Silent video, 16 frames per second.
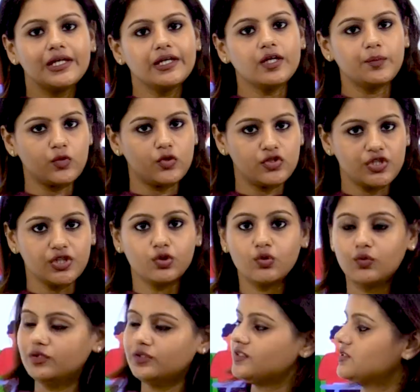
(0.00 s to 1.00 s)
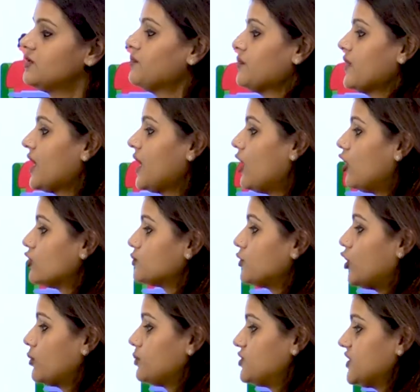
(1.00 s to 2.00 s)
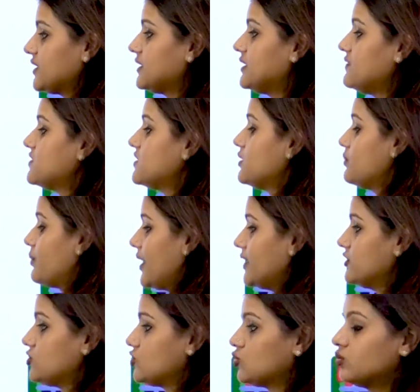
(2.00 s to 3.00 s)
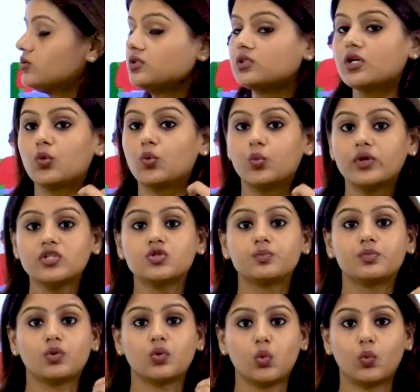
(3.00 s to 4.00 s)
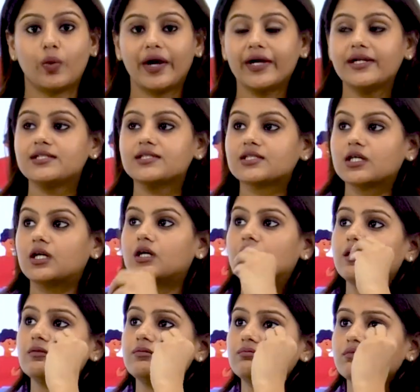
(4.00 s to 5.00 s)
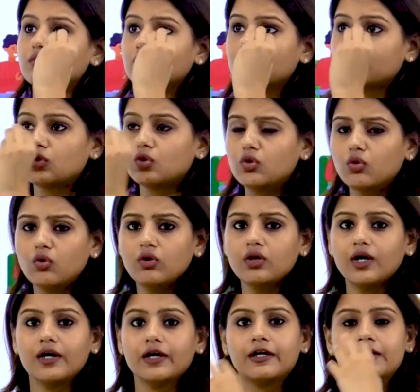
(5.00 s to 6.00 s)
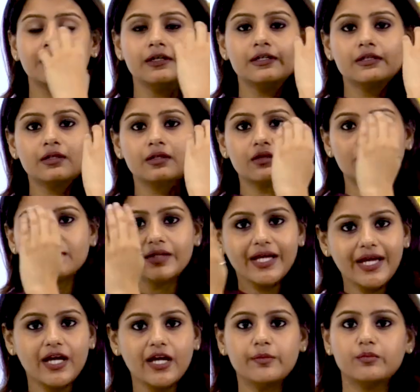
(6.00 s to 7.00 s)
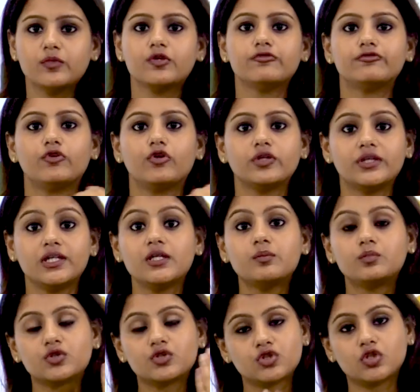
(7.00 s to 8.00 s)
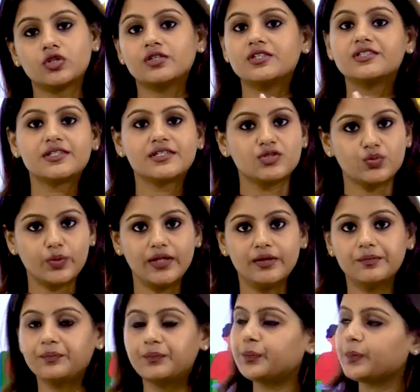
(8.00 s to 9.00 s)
clear project goals, objectives and milestones, which provides a goal, a clear aim for the personals as well.